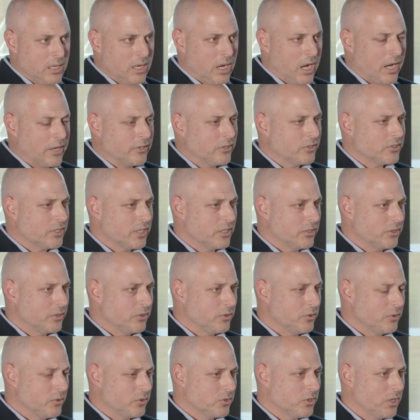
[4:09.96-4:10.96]
I understand you
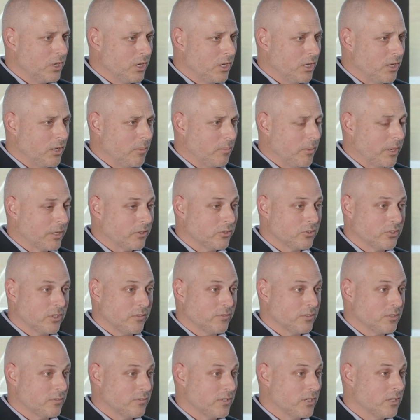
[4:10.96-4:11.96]
use
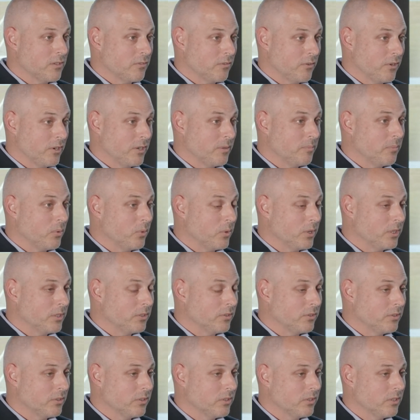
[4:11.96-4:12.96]
Microsoft Defender for
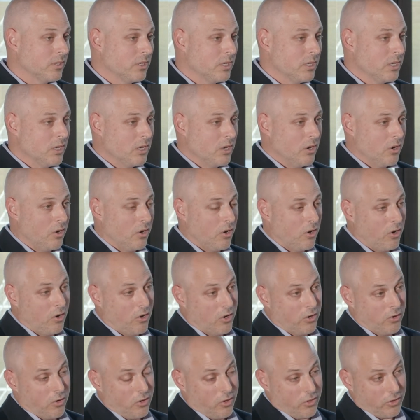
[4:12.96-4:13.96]
Endpoint
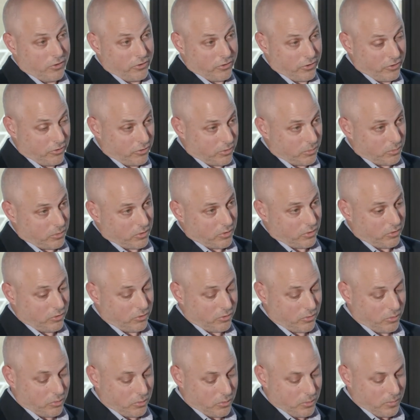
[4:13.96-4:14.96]
on all the systems at the
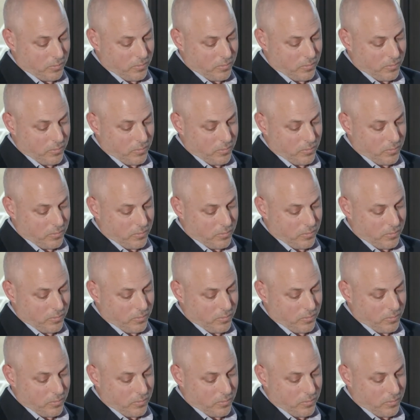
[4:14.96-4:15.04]
school.